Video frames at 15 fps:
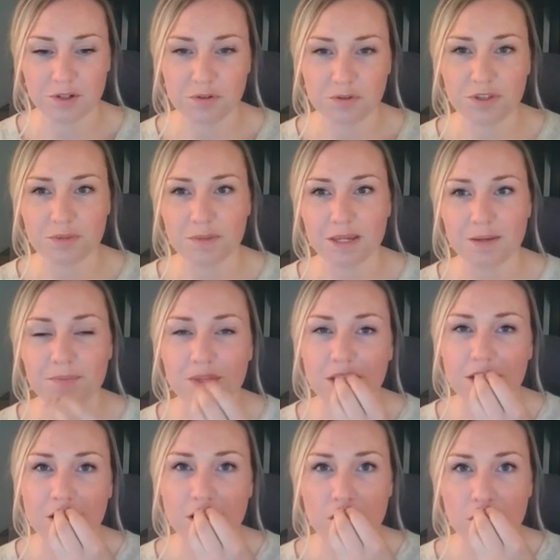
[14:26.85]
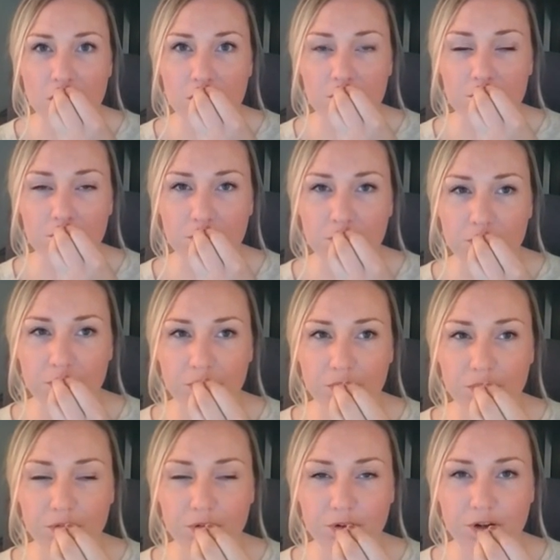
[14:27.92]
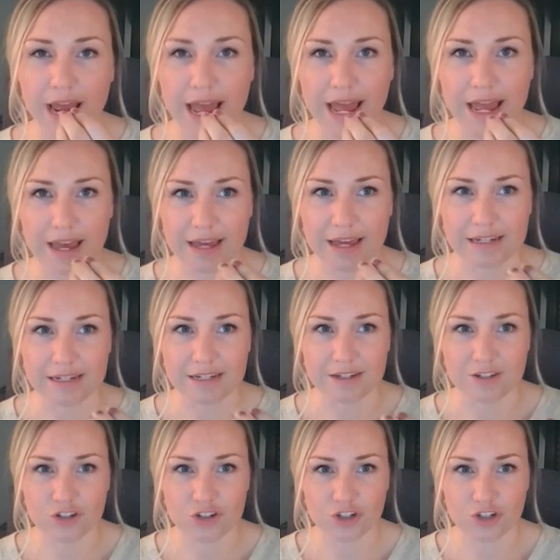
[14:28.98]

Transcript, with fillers: Do it with me. Branch.